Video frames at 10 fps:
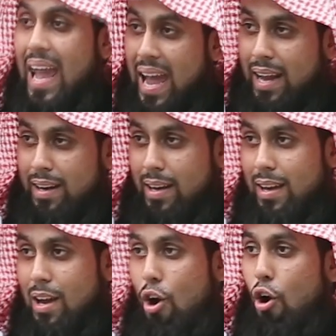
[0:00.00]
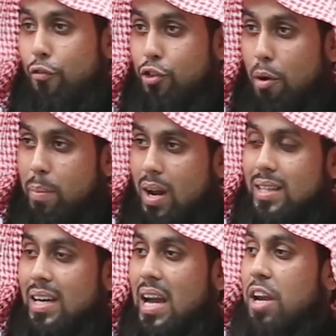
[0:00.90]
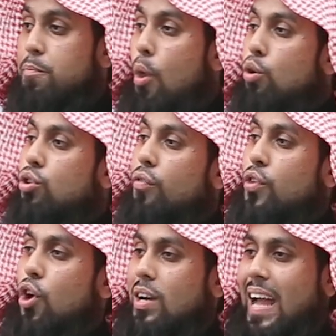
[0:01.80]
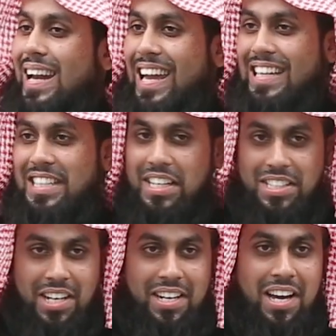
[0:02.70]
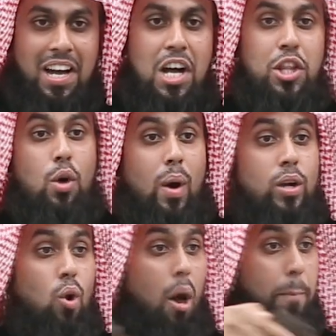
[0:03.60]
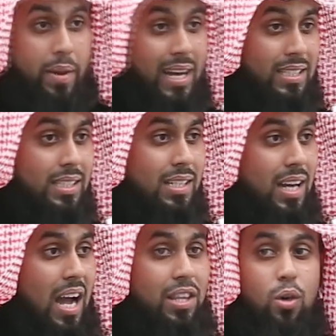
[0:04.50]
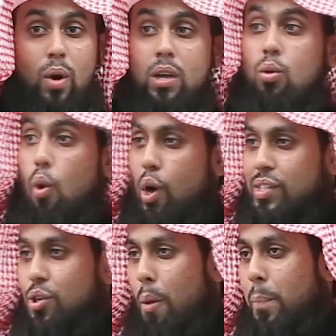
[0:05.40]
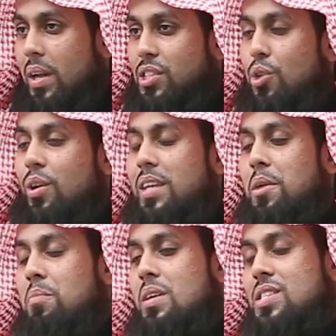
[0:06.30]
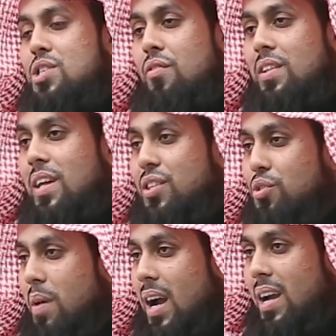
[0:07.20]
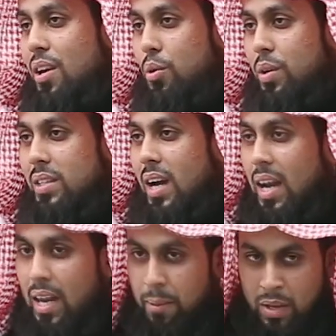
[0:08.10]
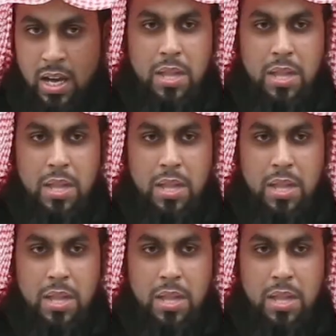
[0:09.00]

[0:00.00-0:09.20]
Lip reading: hand of your brother and both of you all can enter Jannah. The one who oppressed and the one who was oppressed. Look at the mercy of Allah subhanahu wa ta'ala.